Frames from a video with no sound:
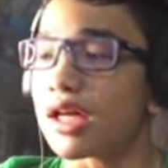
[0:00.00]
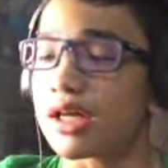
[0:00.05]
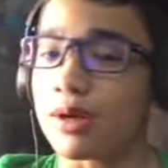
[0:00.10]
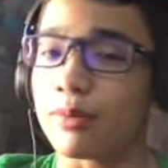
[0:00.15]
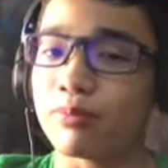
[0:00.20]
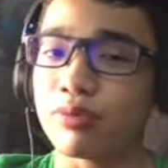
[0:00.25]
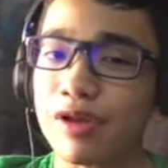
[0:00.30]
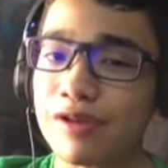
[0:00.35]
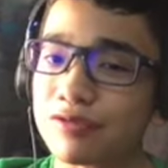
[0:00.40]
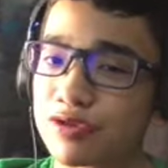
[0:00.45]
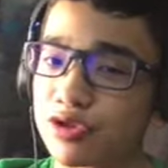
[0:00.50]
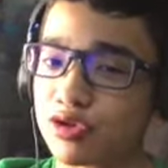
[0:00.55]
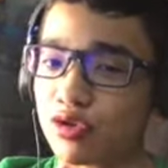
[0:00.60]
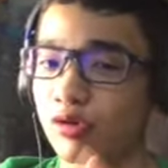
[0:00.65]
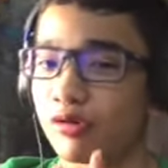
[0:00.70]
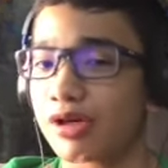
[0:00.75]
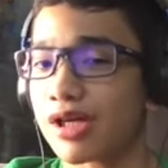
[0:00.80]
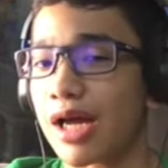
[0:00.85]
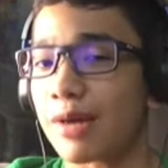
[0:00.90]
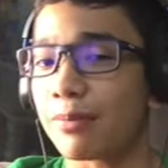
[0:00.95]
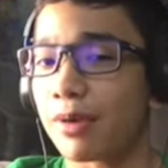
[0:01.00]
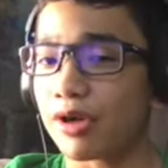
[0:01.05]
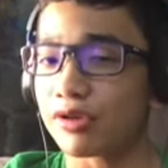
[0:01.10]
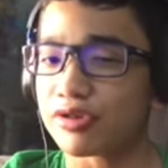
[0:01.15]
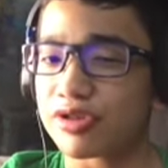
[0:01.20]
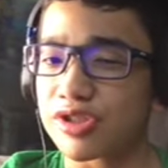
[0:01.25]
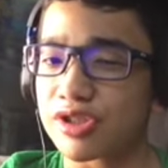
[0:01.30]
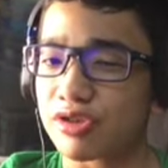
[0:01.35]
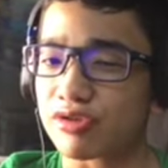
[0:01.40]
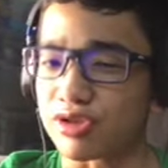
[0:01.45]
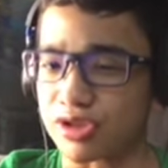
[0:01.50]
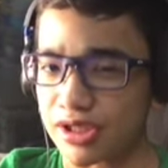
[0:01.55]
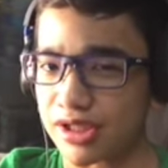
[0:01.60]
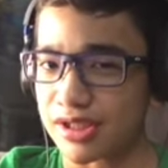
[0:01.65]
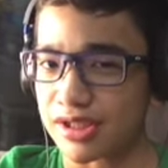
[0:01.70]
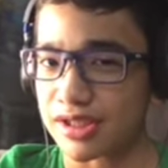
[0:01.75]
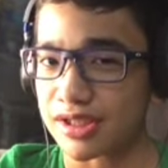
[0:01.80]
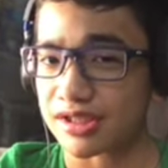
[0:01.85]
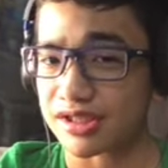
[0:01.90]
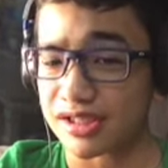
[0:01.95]
brief story about
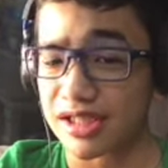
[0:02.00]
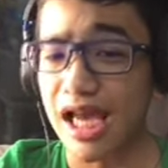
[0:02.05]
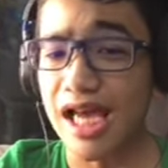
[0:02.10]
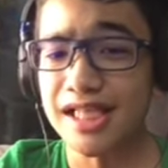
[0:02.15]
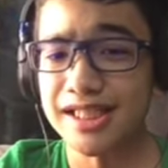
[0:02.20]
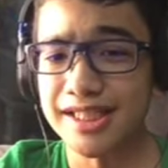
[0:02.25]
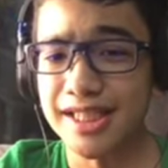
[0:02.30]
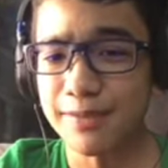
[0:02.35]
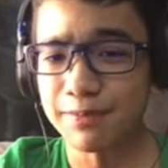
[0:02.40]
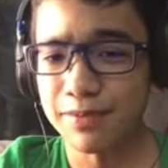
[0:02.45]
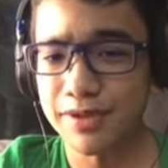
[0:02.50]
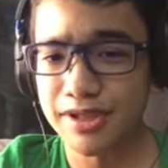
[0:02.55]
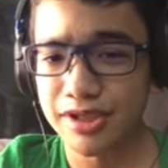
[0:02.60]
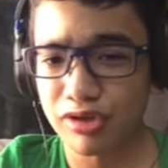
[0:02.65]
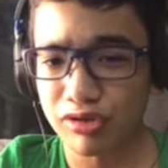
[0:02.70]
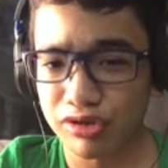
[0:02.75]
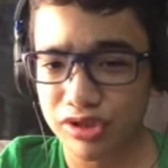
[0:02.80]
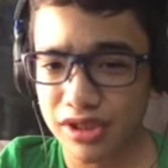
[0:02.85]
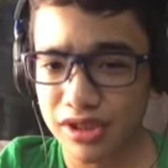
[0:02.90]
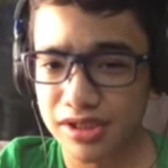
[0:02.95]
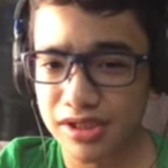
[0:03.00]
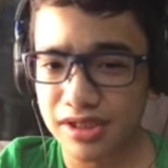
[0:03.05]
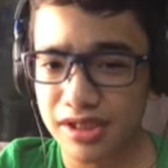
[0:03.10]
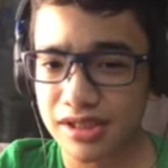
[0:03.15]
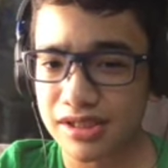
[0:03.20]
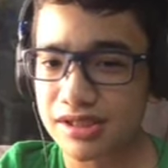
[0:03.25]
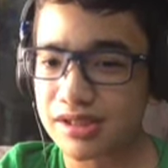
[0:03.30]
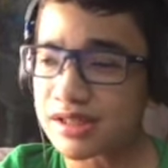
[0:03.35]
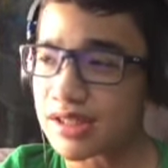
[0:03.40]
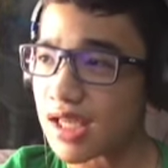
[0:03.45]
066. SCP-066